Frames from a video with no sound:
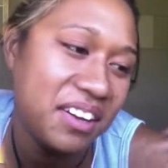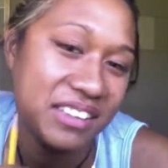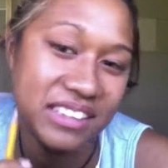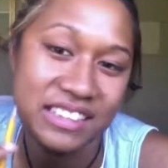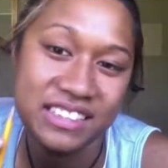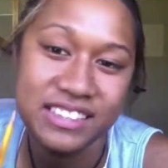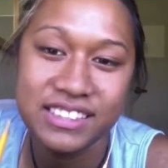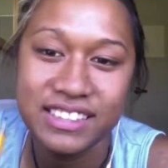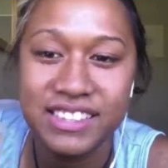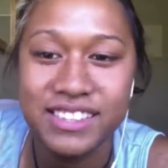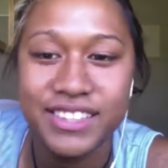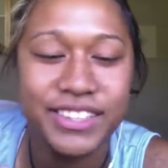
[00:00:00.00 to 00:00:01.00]
think this is
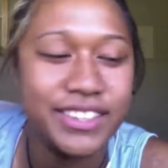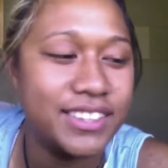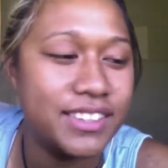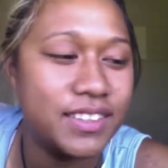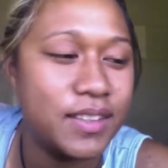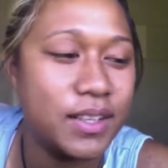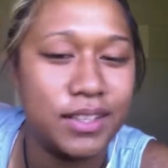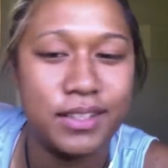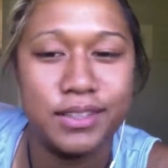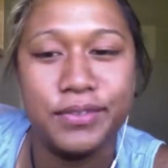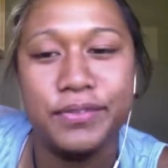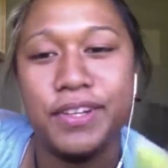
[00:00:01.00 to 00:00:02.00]
easier and
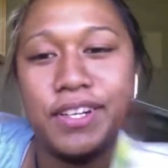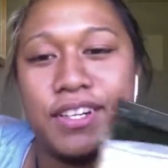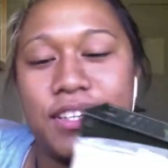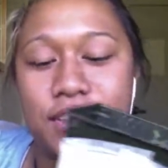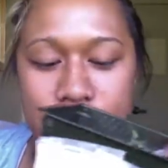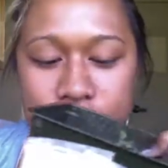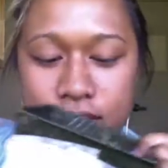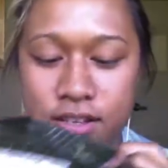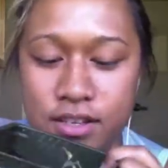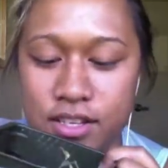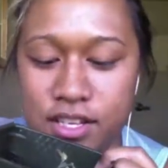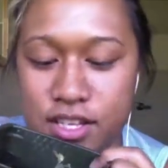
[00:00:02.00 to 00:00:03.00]
it's funner.
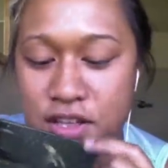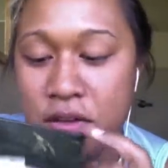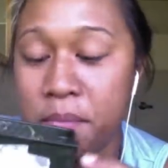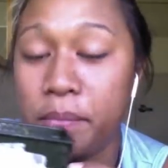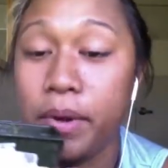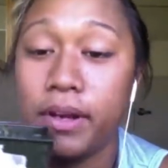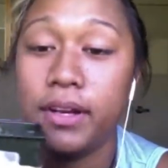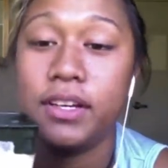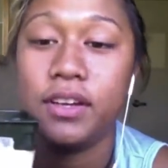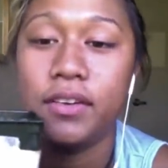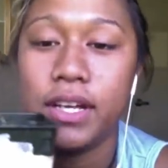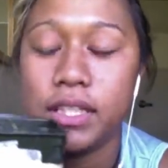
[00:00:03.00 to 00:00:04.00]
But
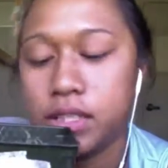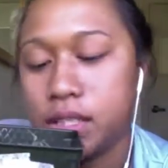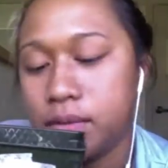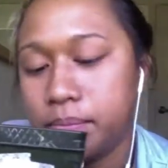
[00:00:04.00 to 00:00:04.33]
anyways,